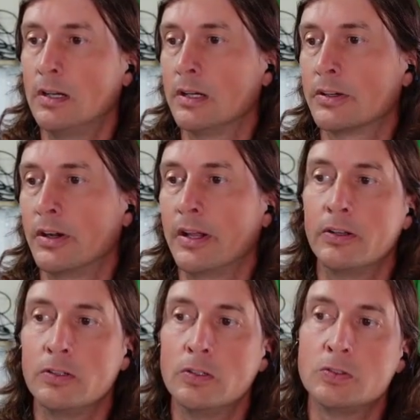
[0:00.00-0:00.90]

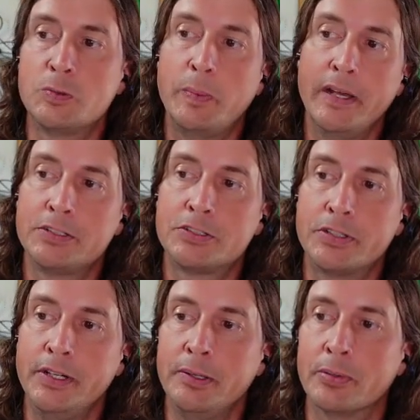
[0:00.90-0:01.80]
Cardano Spanish
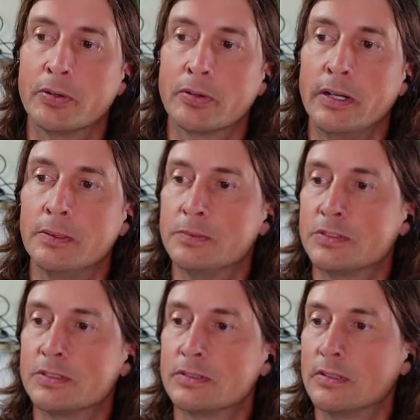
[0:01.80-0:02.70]
training
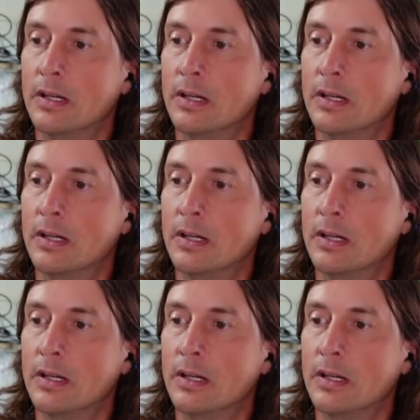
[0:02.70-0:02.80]
programs.